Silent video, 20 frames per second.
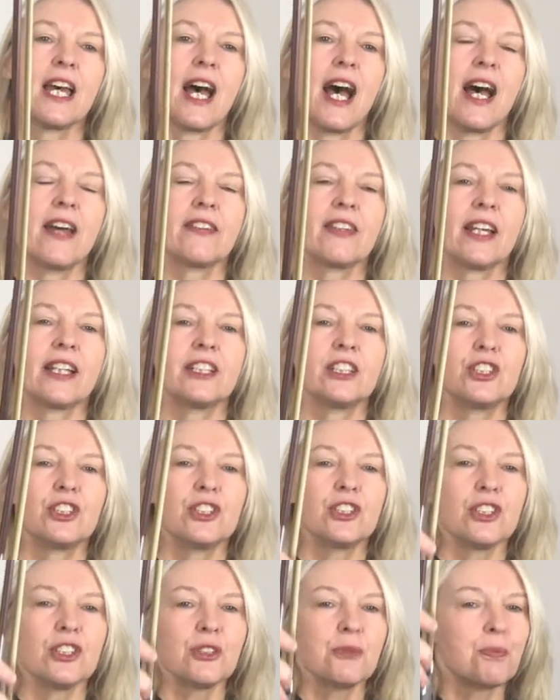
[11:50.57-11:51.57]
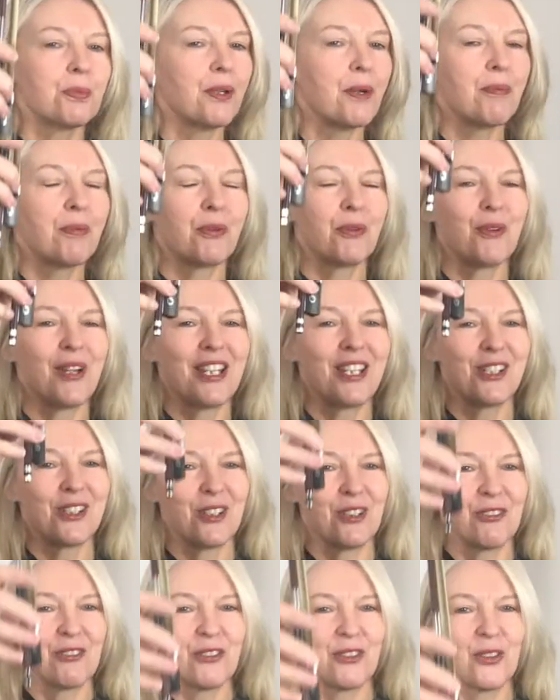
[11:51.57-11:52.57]
And that is just
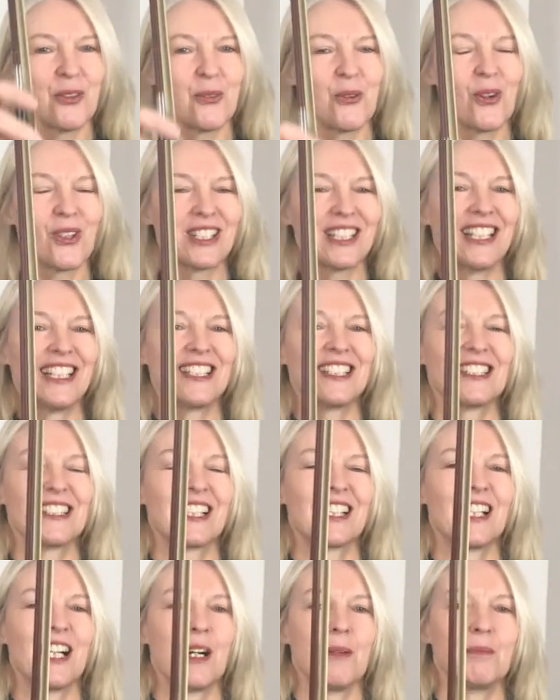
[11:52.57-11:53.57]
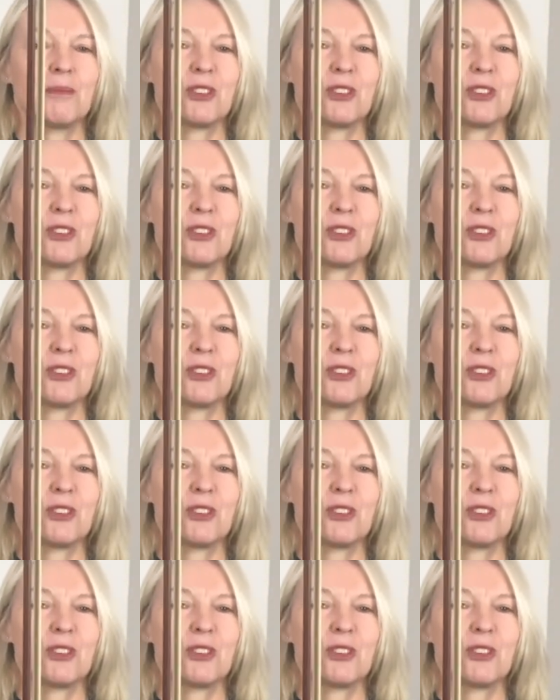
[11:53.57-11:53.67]
preparation for what is to come.